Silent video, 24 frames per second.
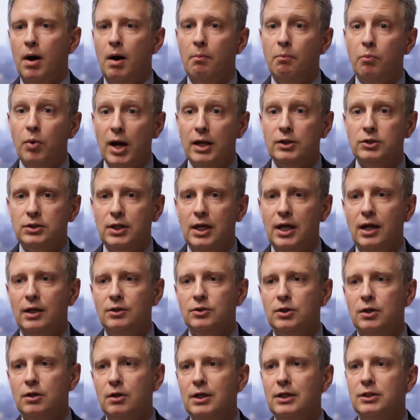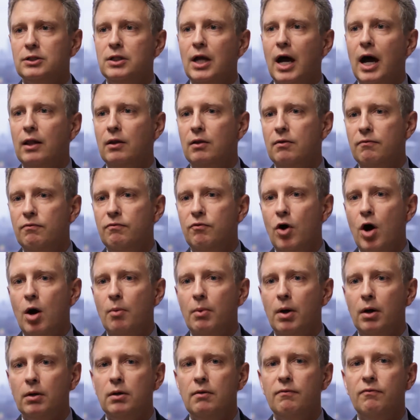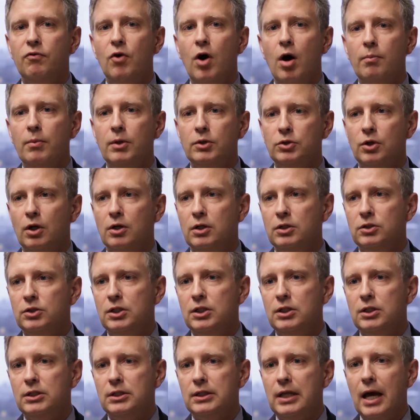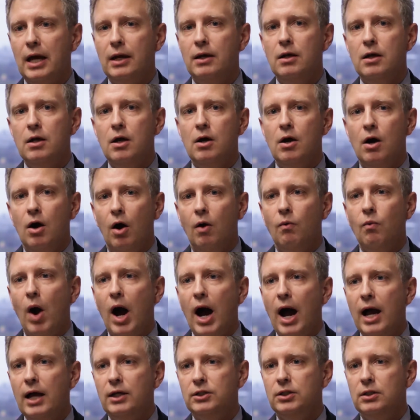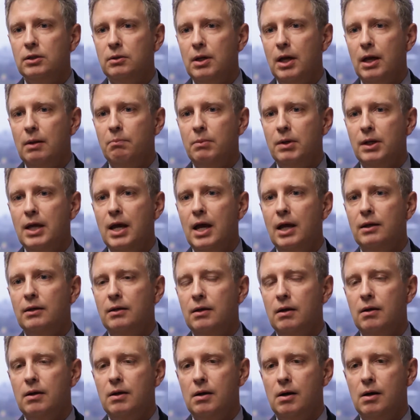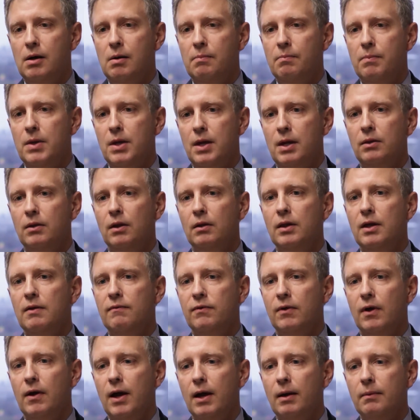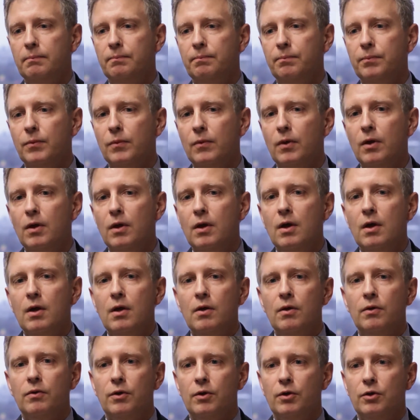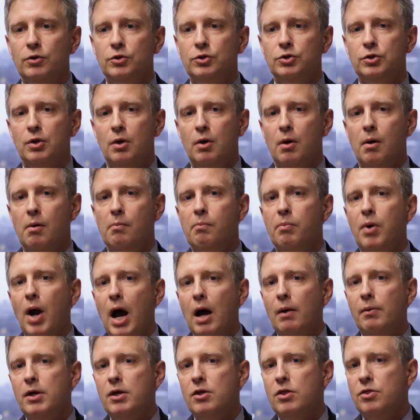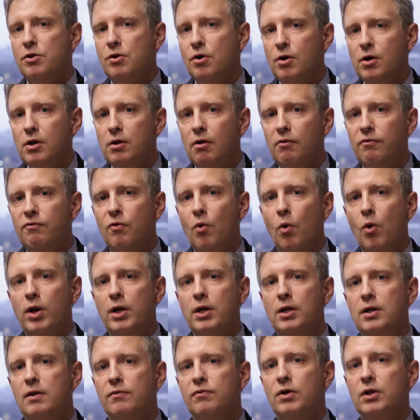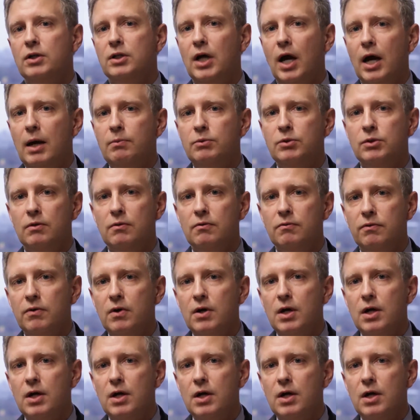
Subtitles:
breast cancer. It's not lymphoma. Lymphomas are diseases that arise and begin in the lymph gland. There's probably 30 or 40 different types of